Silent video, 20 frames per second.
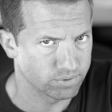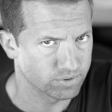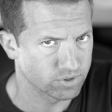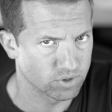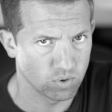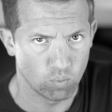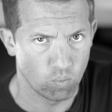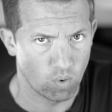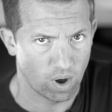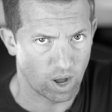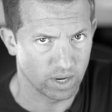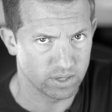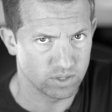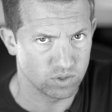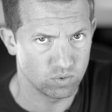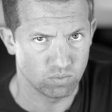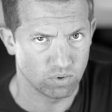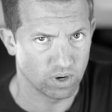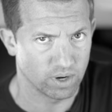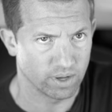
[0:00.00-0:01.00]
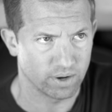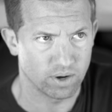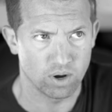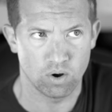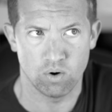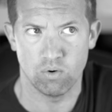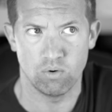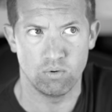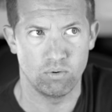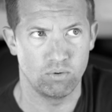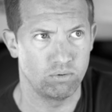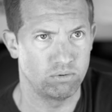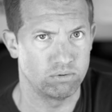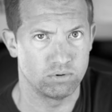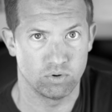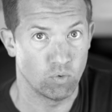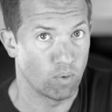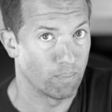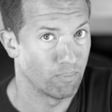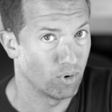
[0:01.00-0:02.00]
So what, you wanna go
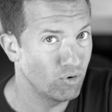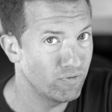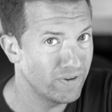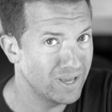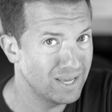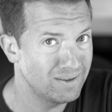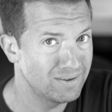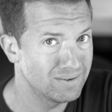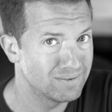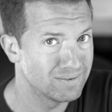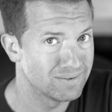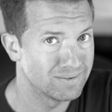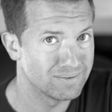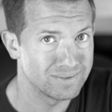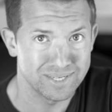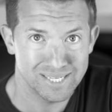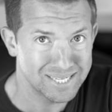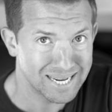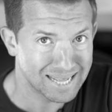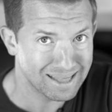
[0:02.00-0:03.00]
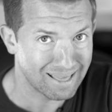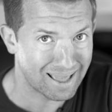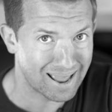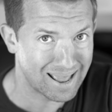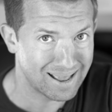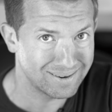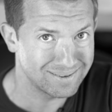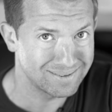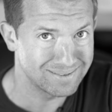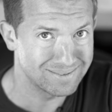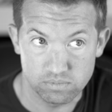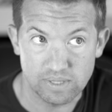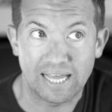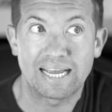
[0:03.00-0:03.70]
to a movie? Disneyland?